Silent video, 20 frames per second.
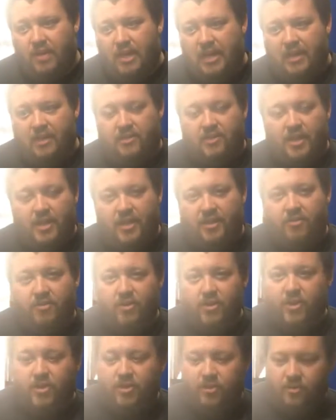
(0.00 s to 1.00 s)
as I
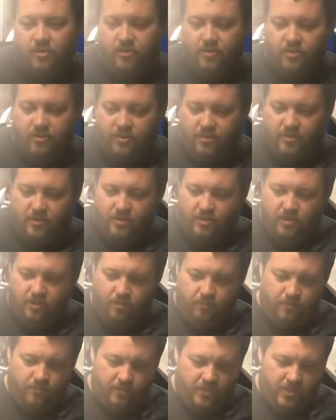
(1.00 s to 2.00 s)
grow,
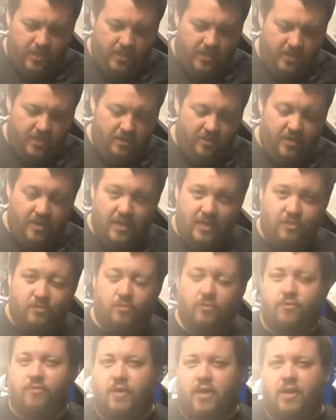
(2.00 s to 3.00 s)
hopefully you guys
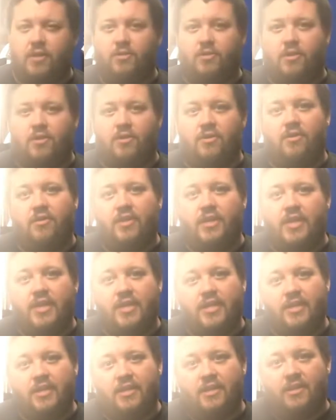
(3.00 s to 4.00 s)
will follow along
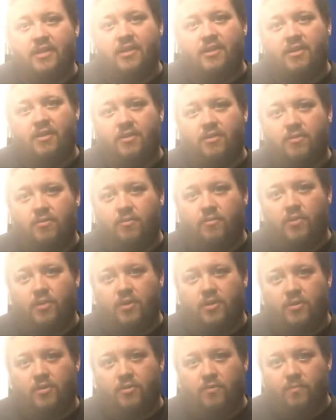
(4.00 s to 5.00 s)
and
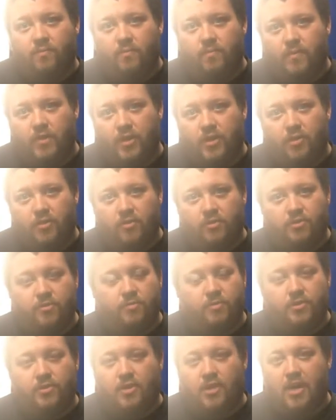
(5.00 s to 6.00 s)
want to
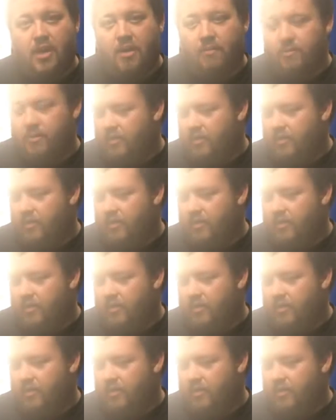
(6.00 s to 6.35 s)
subscribe